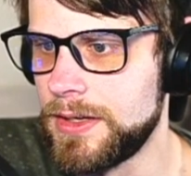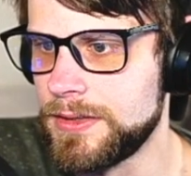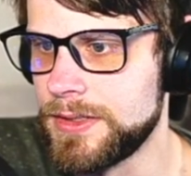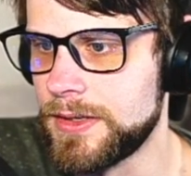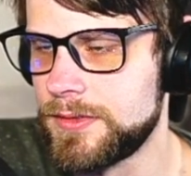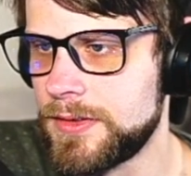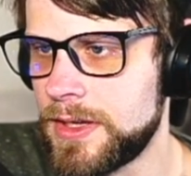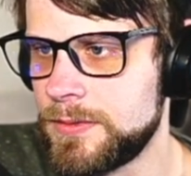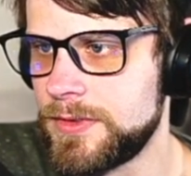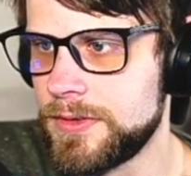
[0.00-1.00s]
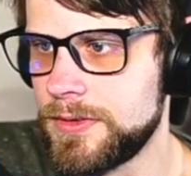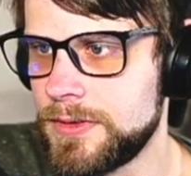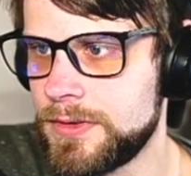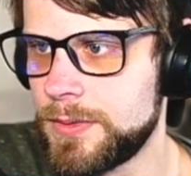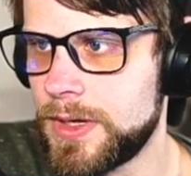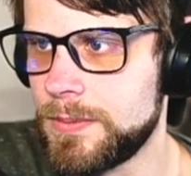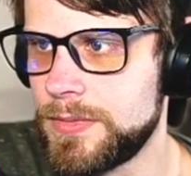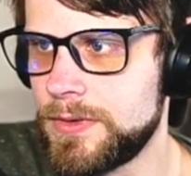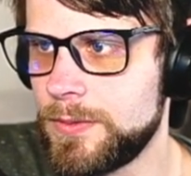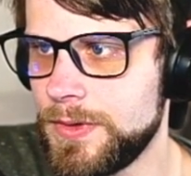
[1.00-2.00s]
Yes, absolutely
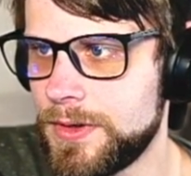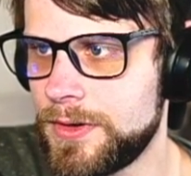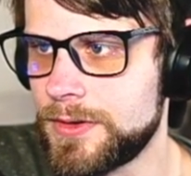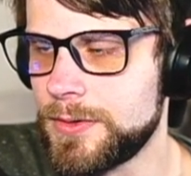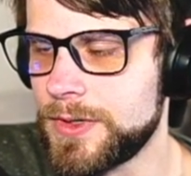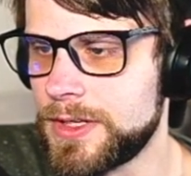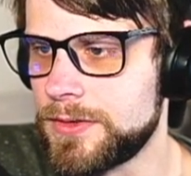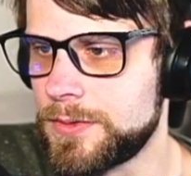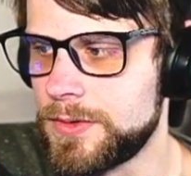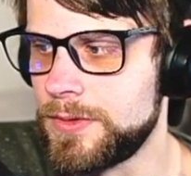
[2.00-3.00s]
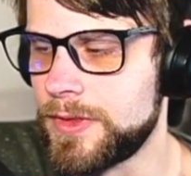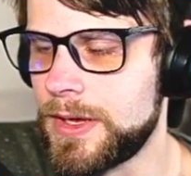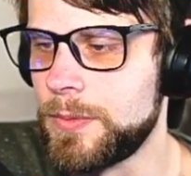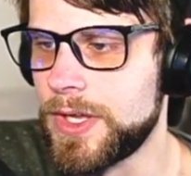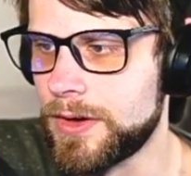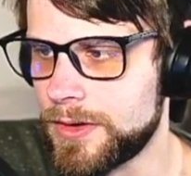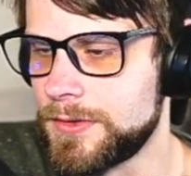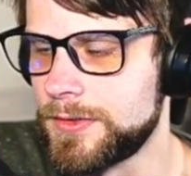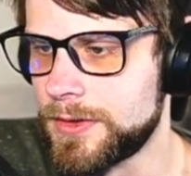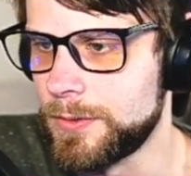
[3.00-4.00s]
swap. We are going into Ruth, and we are
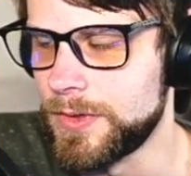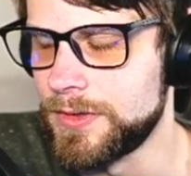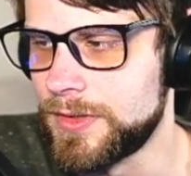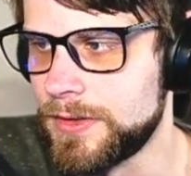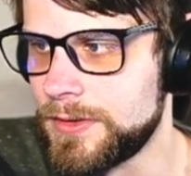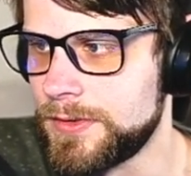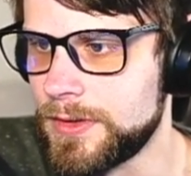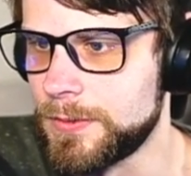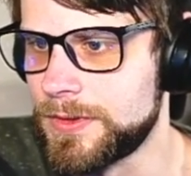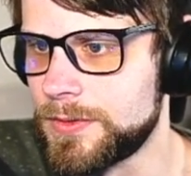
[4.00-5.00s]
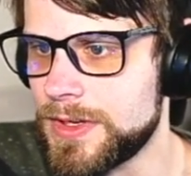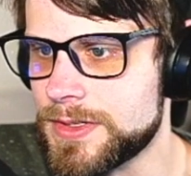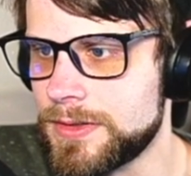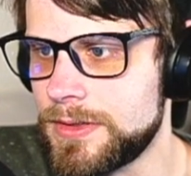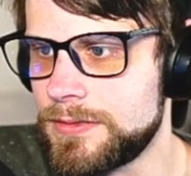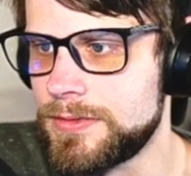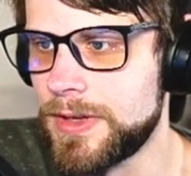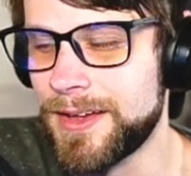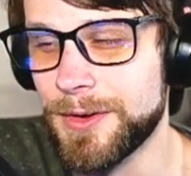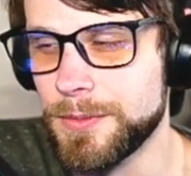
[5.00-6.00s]
just gonna one-shot this thing with a Razor Leaf,
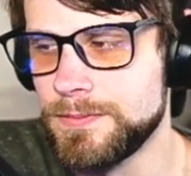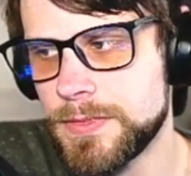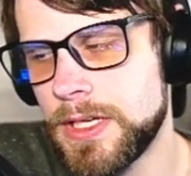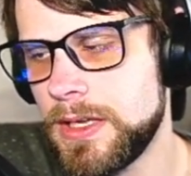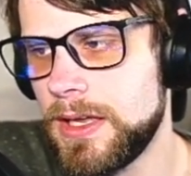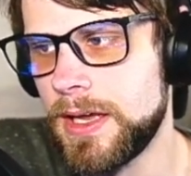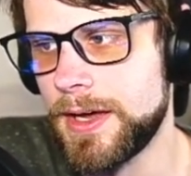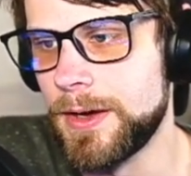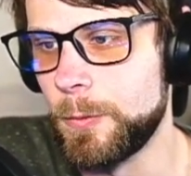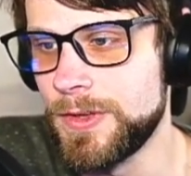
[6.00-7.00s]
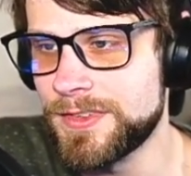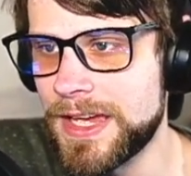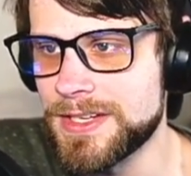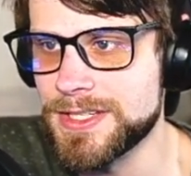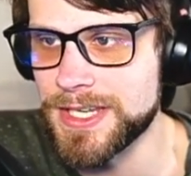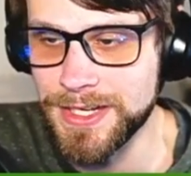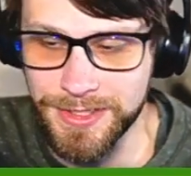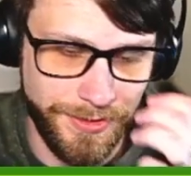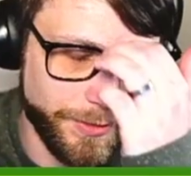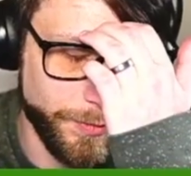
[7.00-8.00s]
I hope. Whiscash is
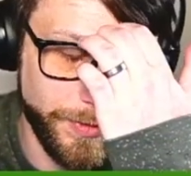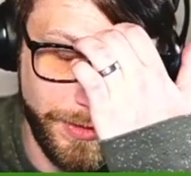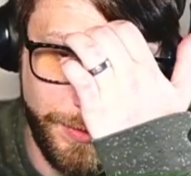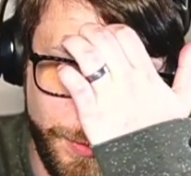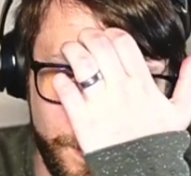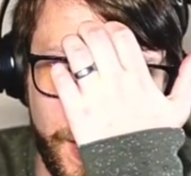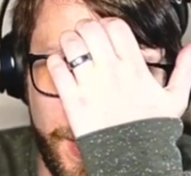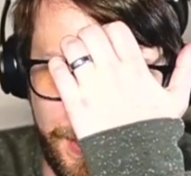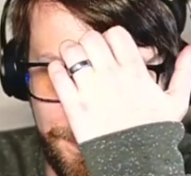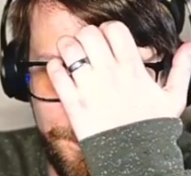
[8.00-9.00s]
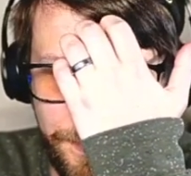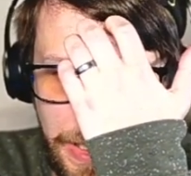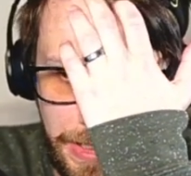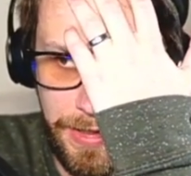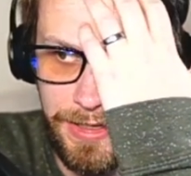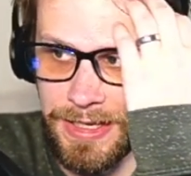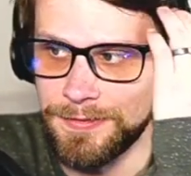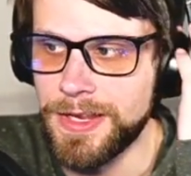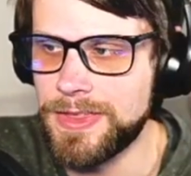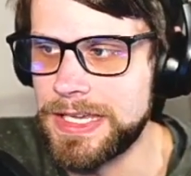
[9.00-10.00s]
actually a really cool mon.
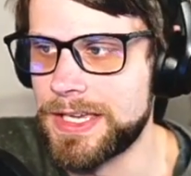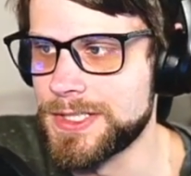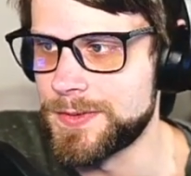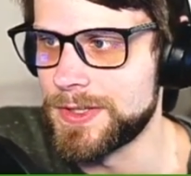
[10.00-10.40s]
If nothing else for